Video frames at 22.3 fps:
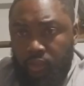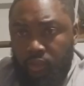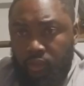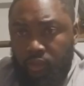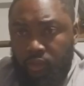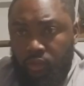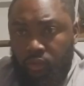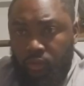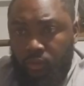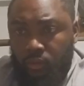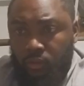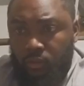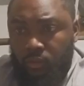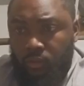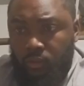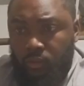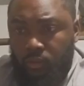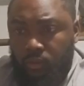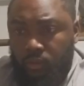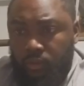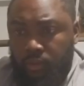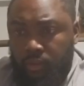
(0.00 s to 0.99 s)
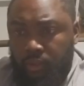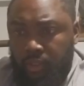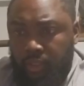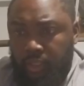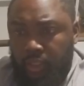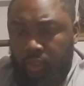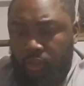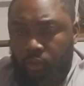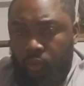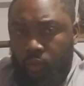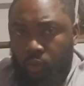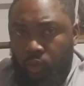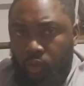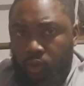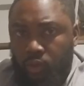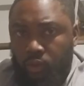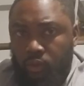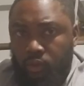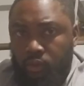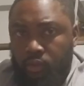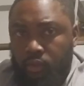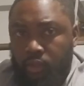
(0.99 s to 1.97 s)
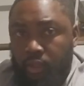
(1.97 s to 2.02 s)
to tell the
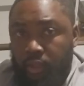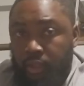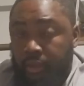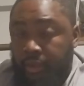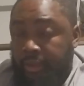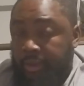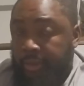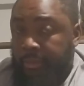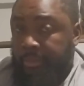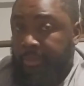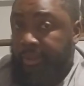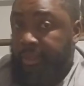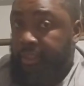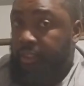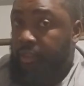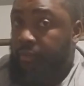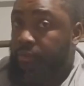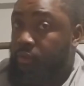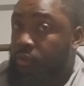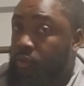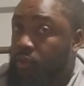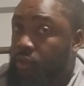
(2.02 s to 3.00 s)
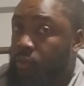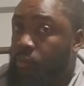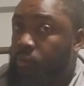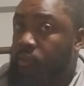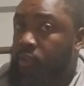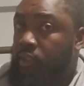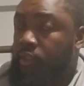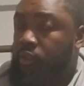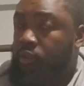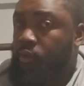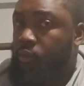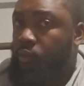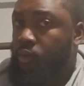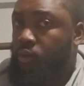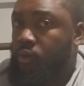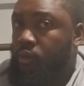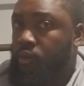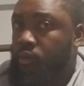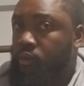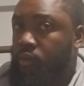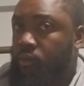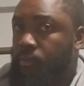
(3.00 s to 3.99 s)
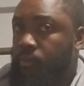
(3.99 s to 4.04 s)
world. Because if you don't tell the world,